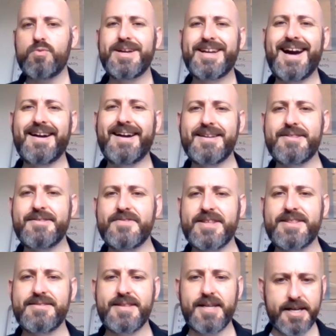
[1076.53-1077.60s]
Regardless of the
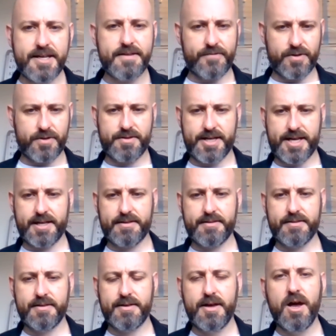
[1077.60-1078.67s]
size of your
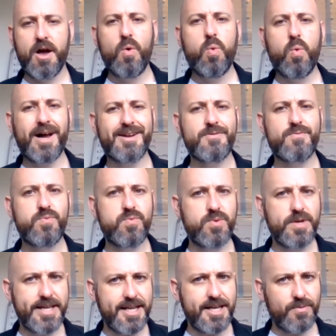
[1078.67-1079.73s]
stakes, what is
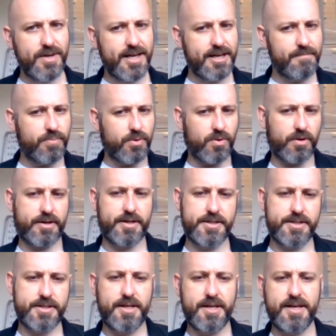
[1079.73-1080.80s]
really, really
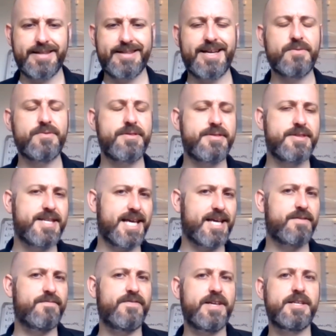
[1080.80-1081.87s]
important is how the
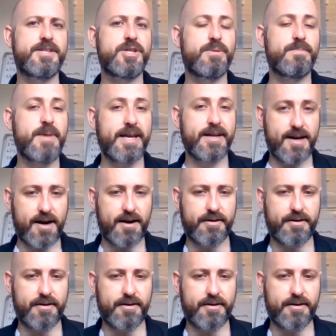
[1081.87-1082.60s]
stakes feel to your main